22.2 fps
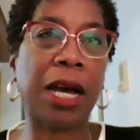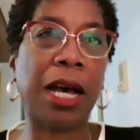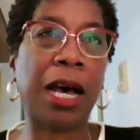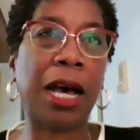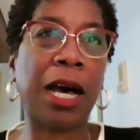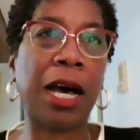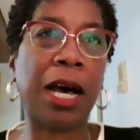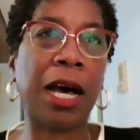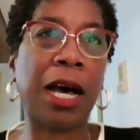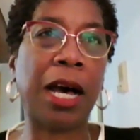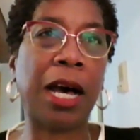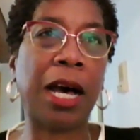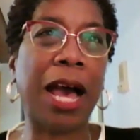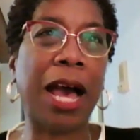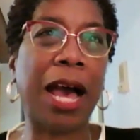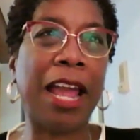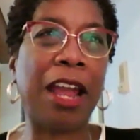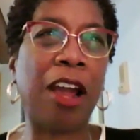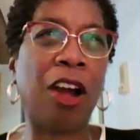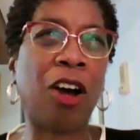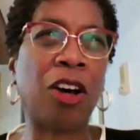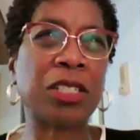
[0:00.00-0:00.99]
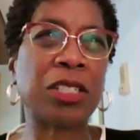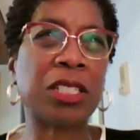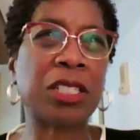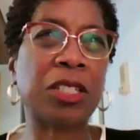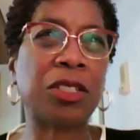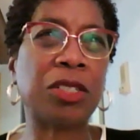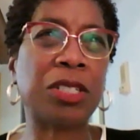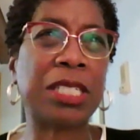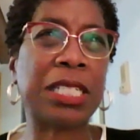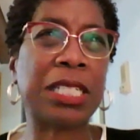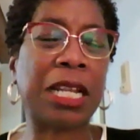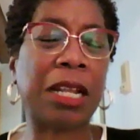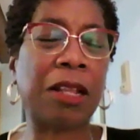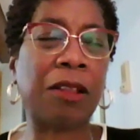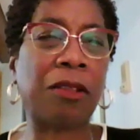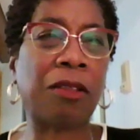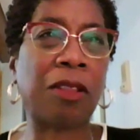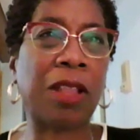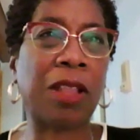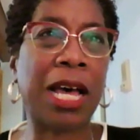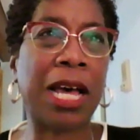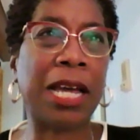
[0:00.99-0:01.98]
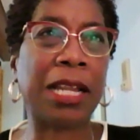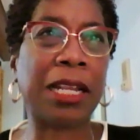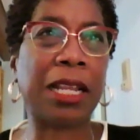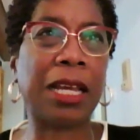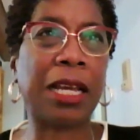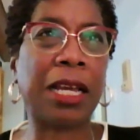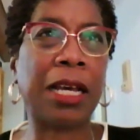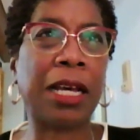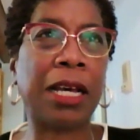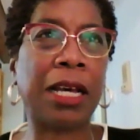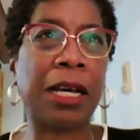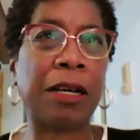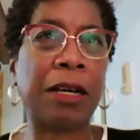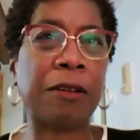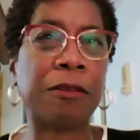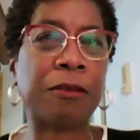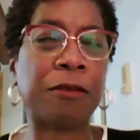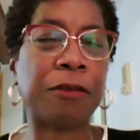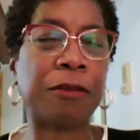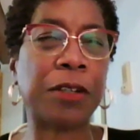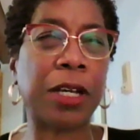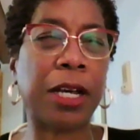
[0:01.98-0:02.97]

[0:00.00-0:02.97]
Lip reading: Um, I also did a lot of